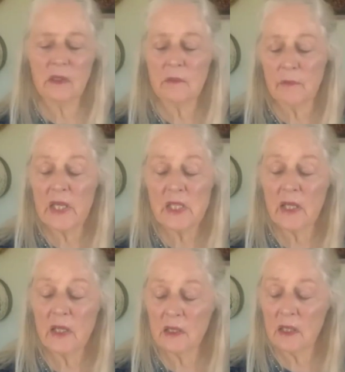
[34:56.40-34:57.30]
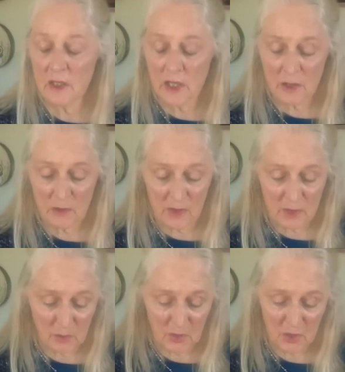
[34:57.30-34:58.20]
maintain it and continue it
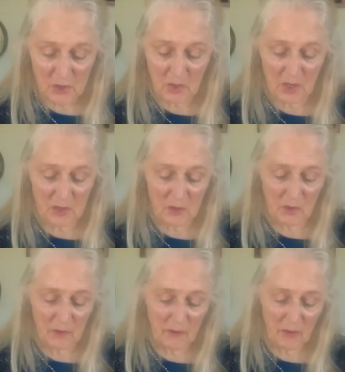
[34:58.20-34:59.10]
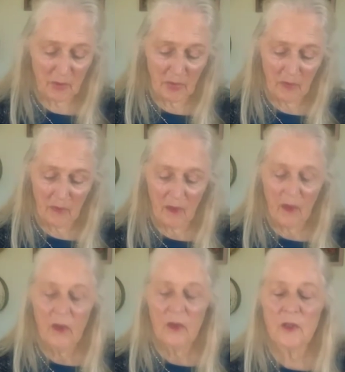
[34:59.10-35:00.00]
as much as possible.
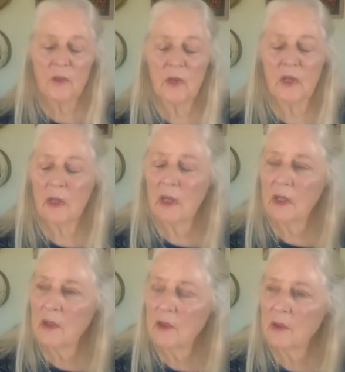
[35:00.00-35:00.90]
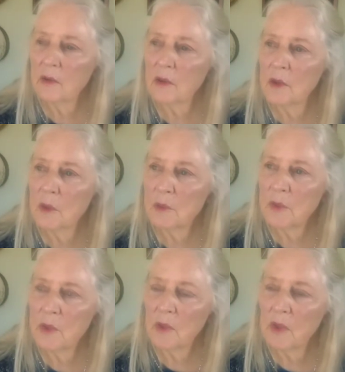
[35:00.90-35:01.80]
Do you want to, in your group,
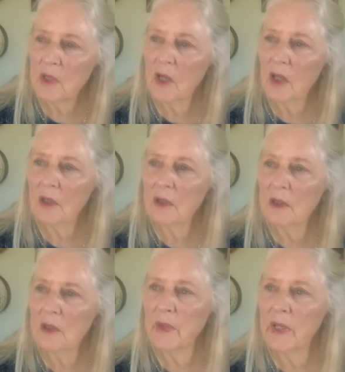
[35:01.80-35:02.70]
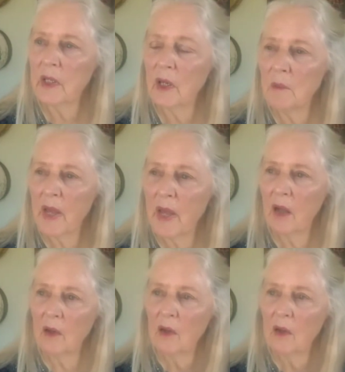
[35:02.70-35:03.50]
do you want to talk a little bit about